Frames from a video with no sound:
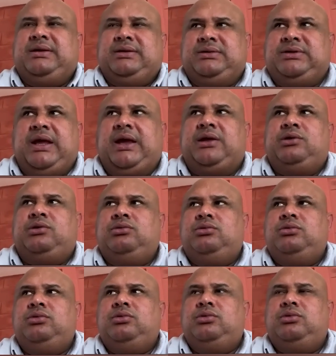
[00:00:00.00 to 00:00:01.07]

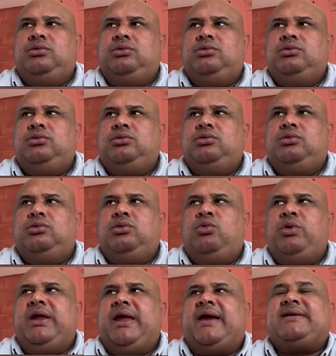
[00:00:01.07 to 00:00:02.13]
then
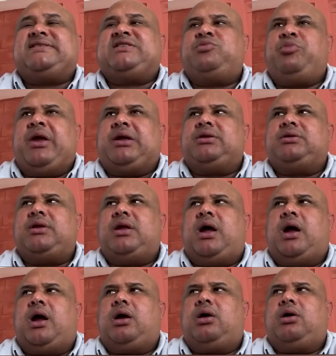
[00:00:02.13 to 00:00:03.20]
we expect
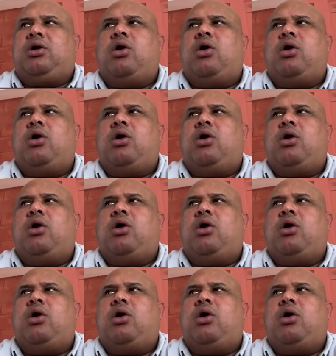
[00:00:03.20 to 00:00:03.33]
a